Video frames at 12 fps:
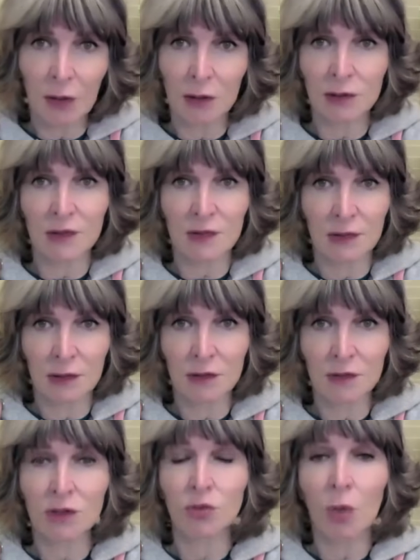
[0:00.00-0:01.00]

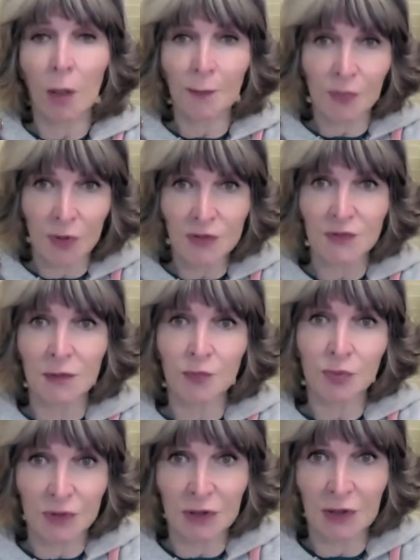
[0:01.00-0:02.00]
answers to our
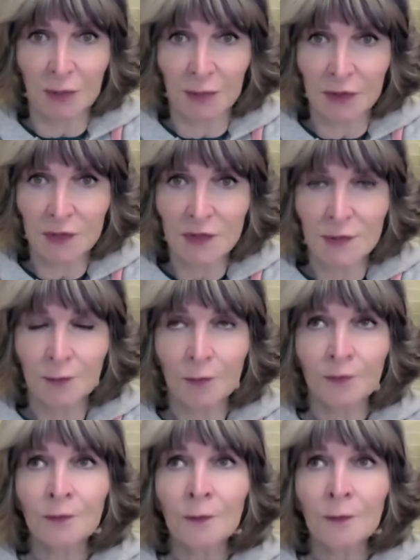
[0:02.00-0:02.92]
present predicaments.